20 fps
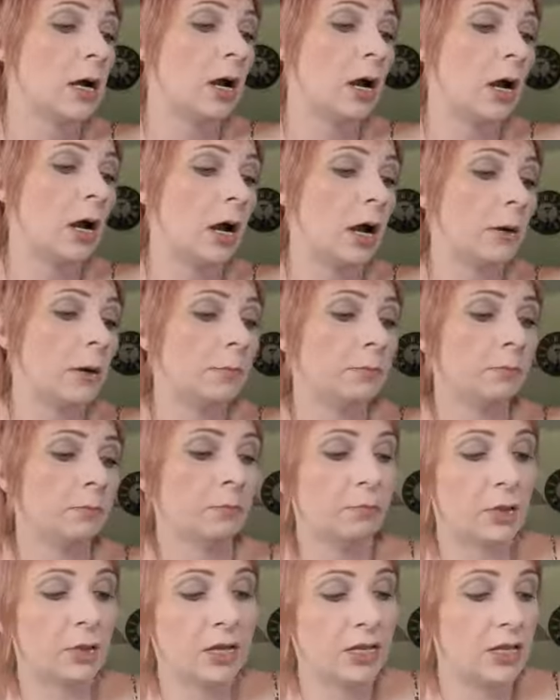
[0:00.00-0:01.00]

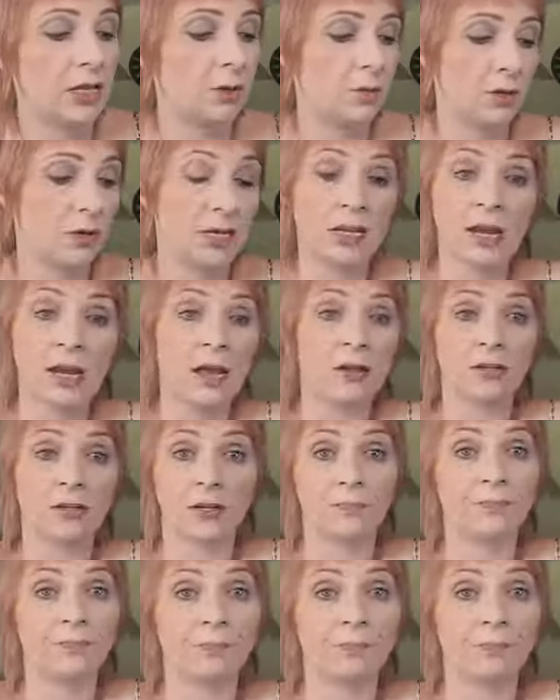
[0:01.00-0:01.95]
But he nailed it.